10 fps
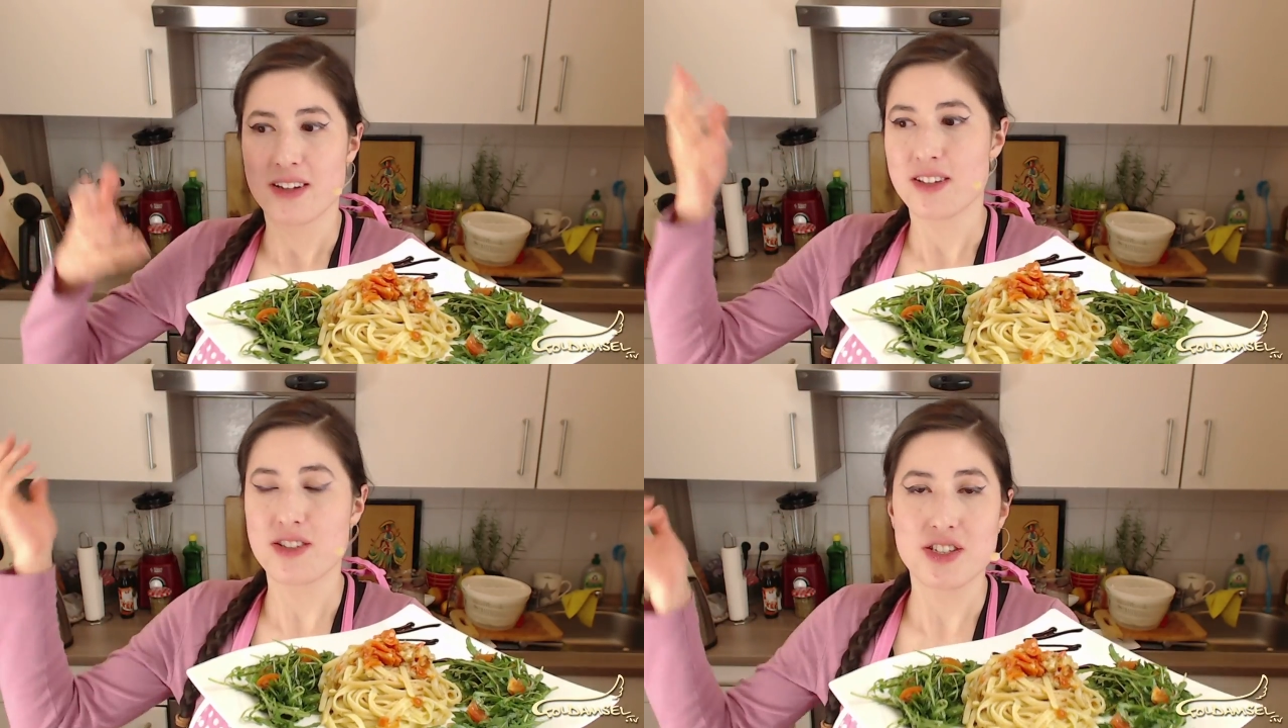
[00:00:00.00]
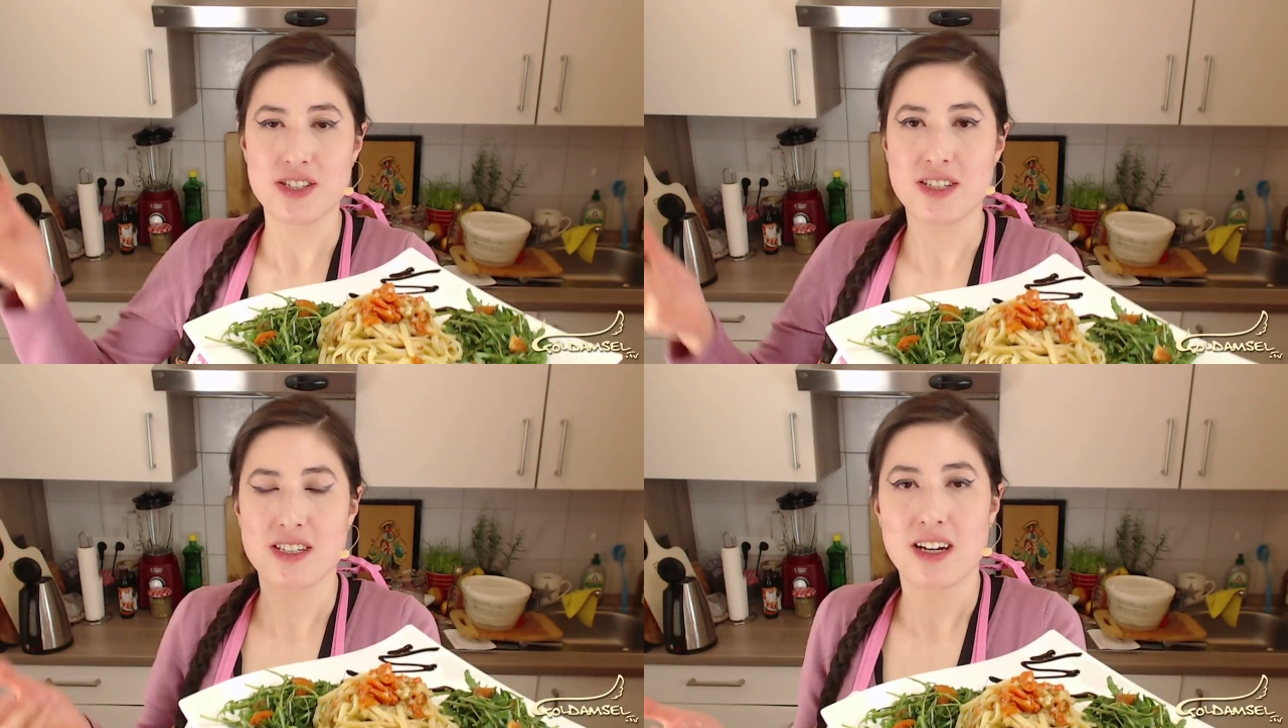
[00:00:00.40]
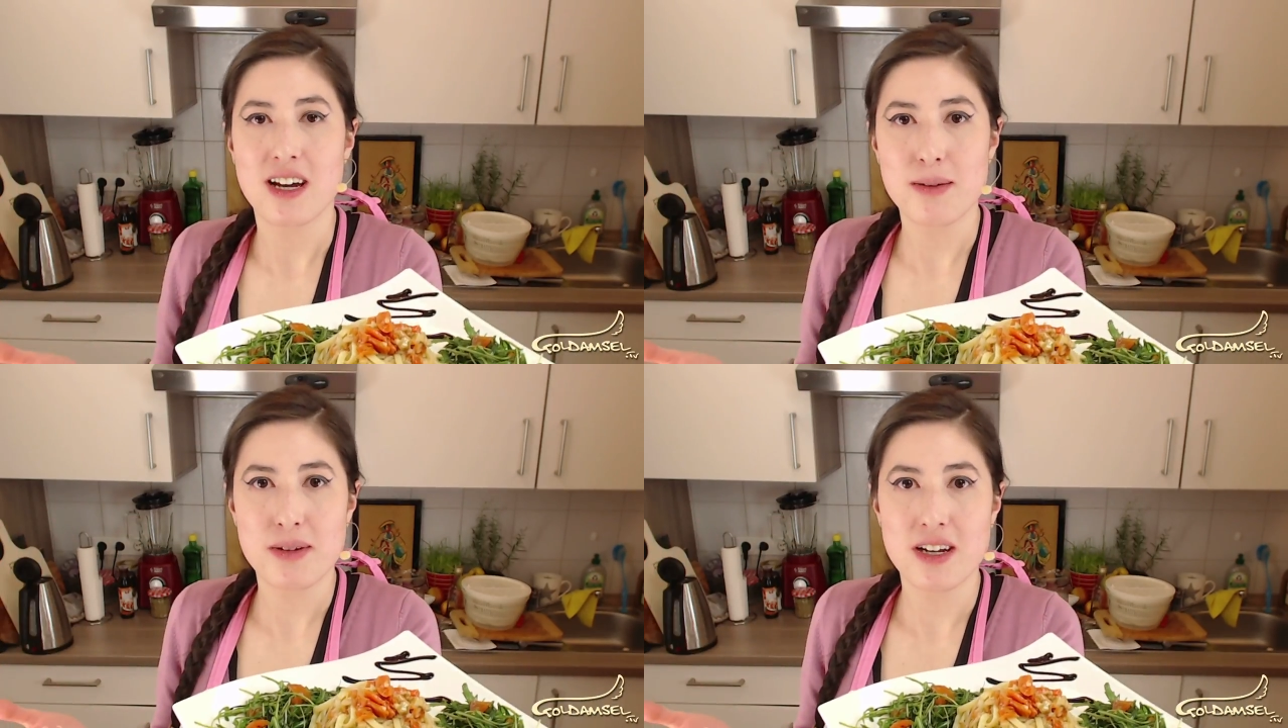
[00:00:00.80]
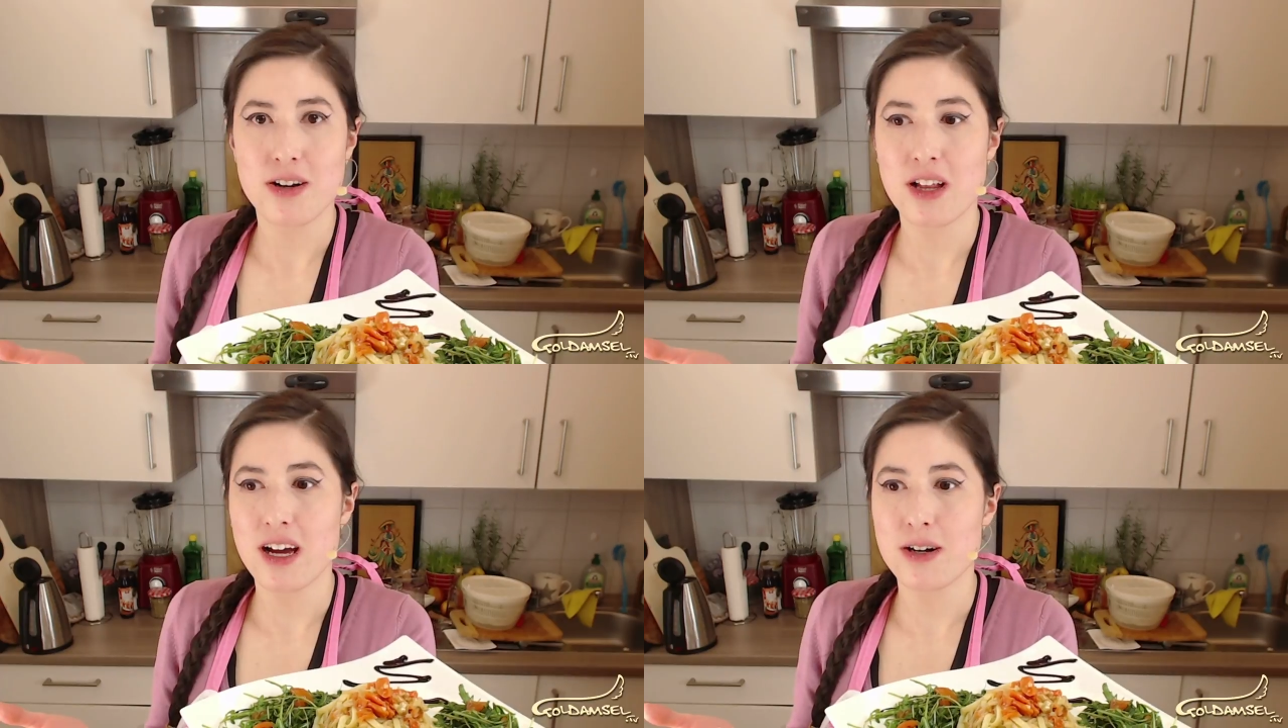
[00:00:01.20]
you just hyped it
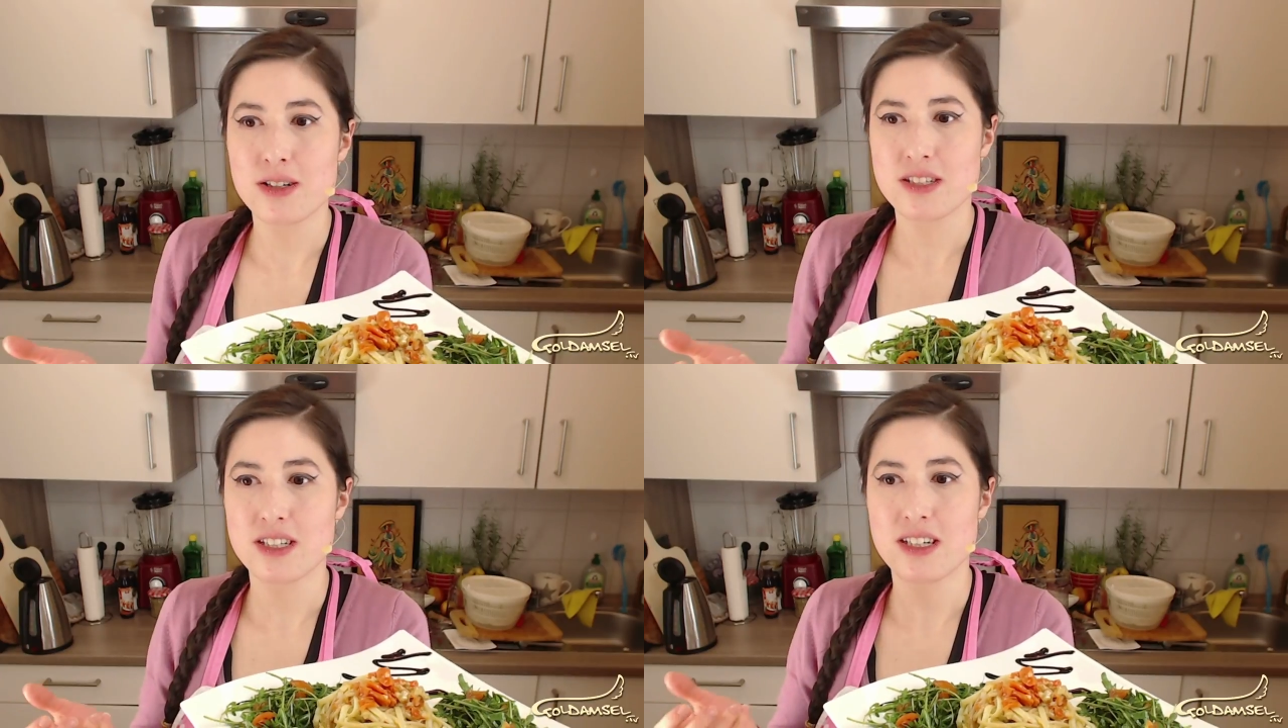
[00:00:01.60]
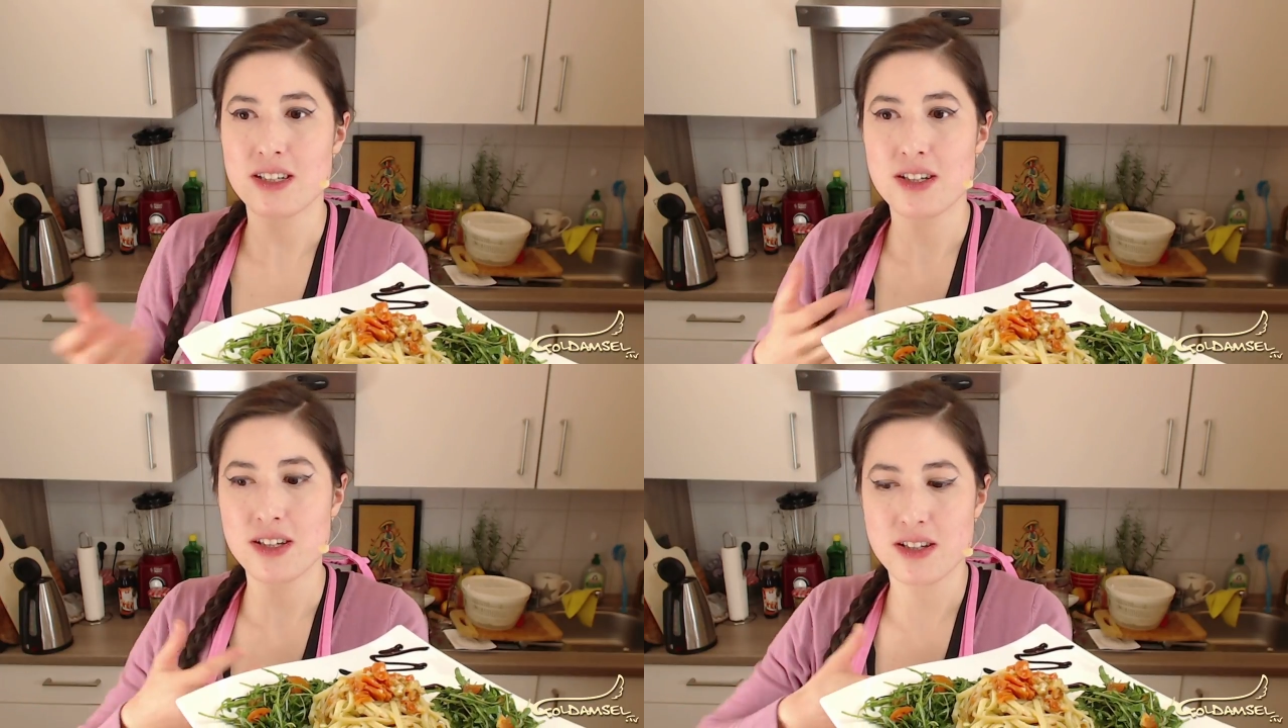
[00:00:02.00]
all out and